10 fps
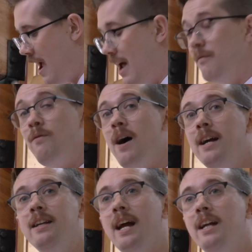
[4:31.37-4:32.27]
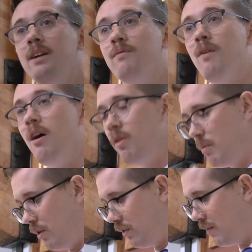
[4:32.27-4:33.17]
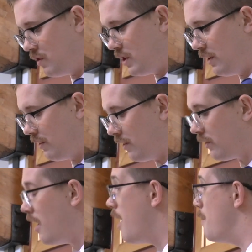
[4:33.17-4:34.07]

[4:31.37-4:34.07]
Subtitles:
and find any followers of Jesus,